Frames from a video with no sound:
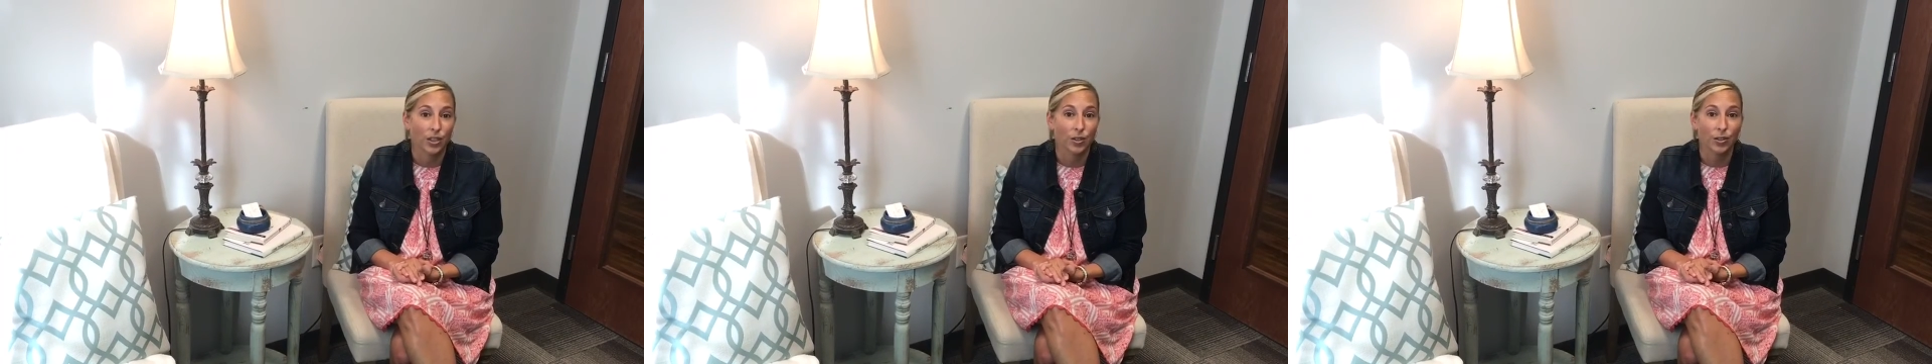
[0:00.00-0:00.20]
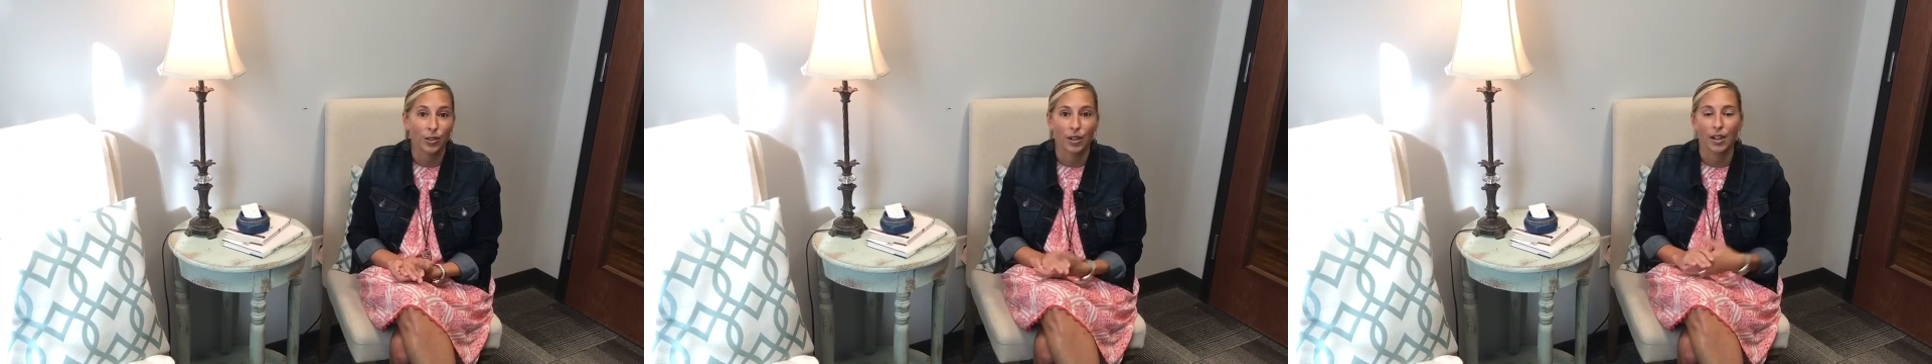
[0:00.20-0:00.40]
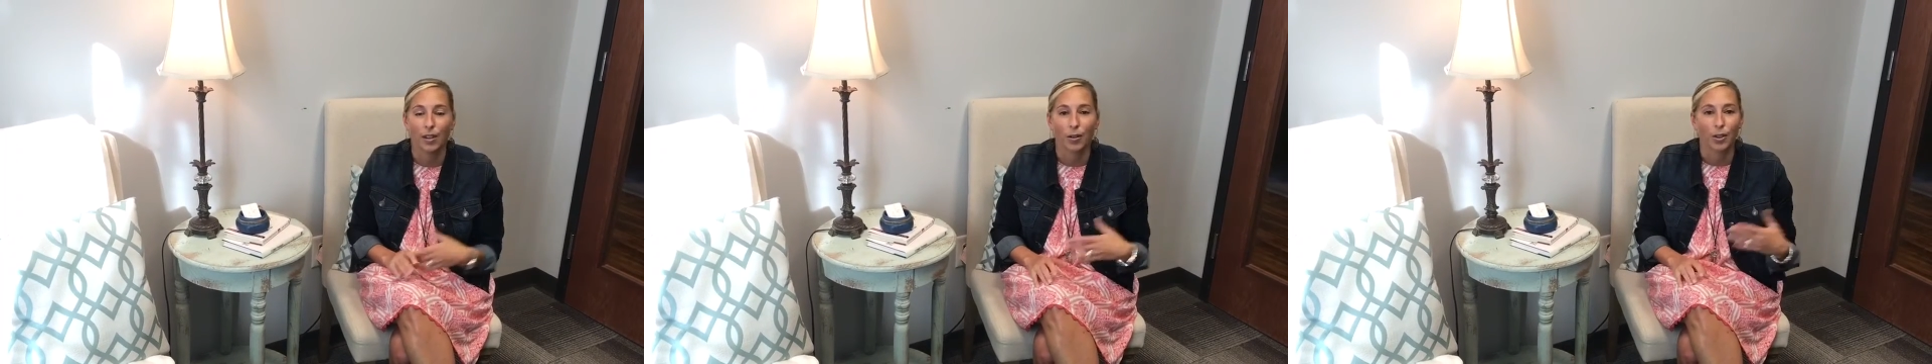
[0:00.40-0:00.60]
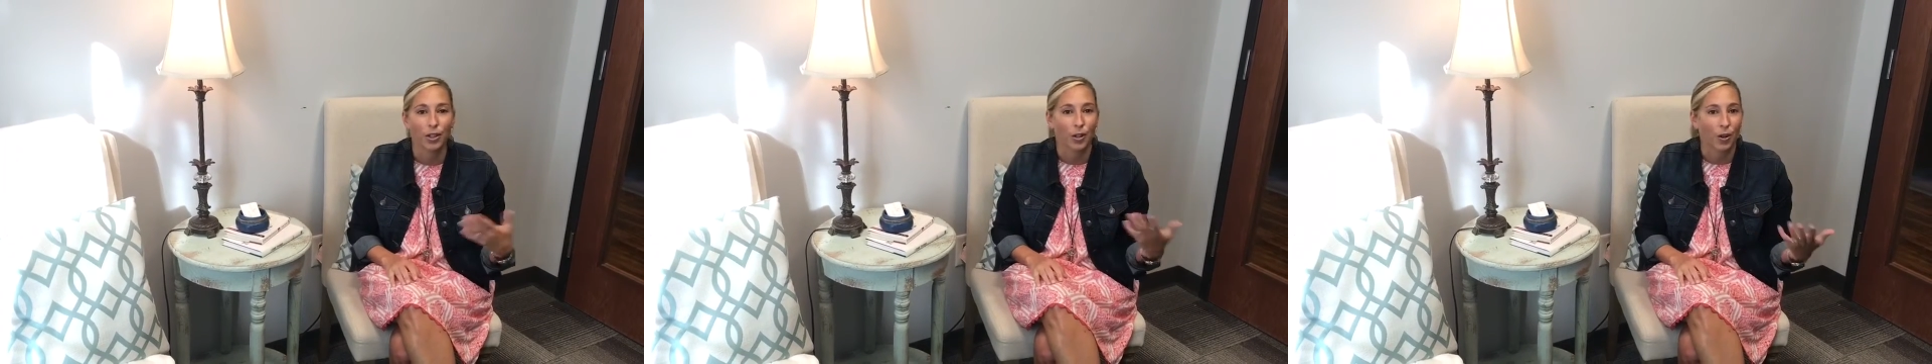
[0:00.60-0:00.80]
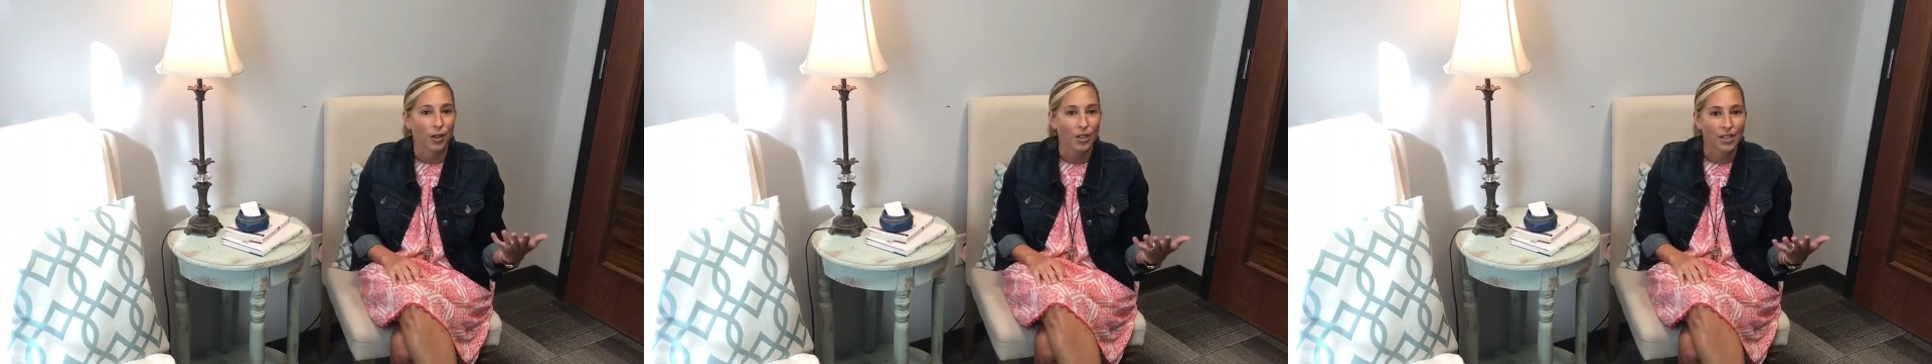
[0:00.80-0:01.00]
You can go
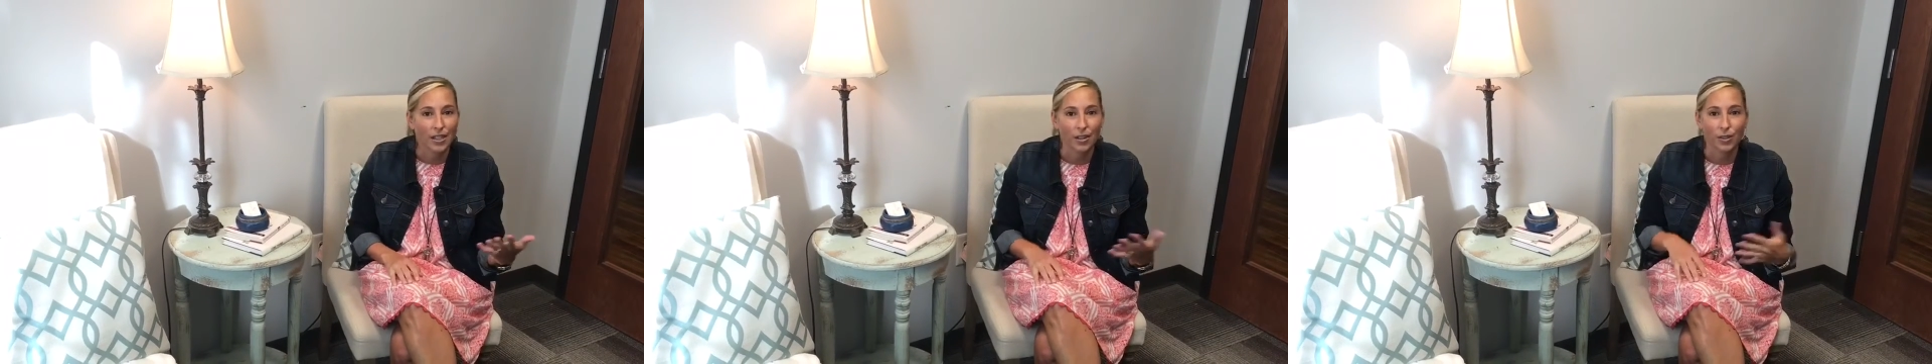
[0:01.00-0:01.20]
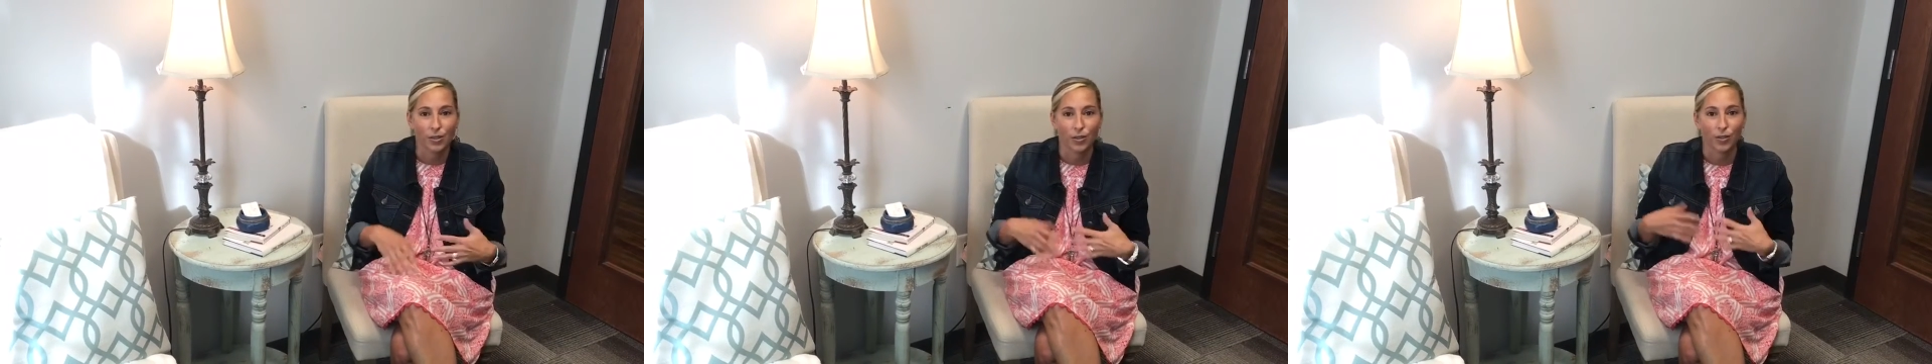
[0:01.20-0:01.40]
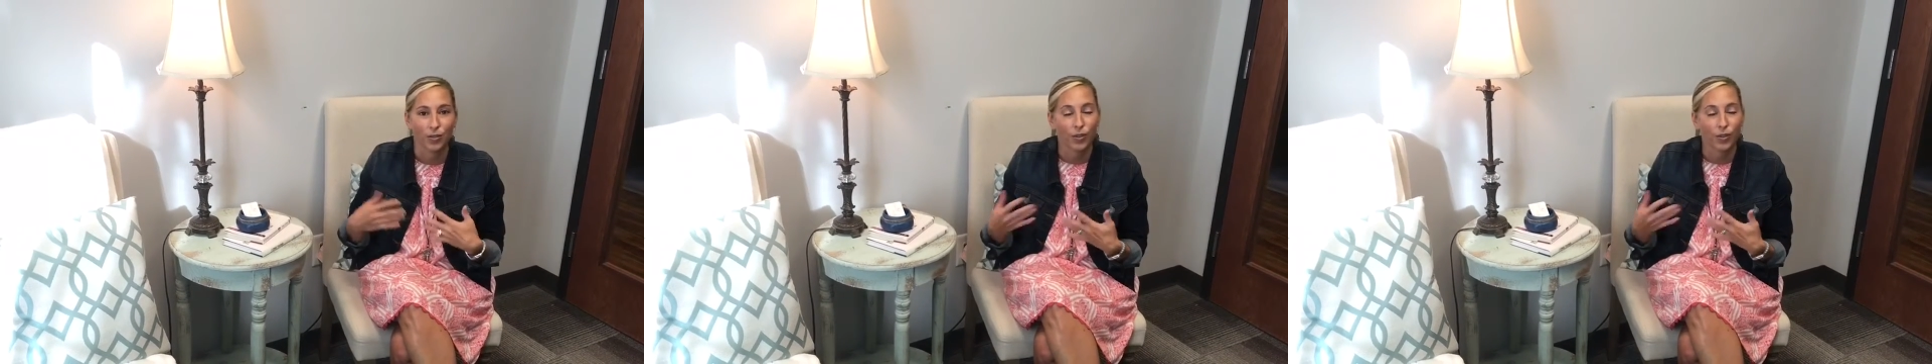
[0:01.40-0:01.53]
to yard sales or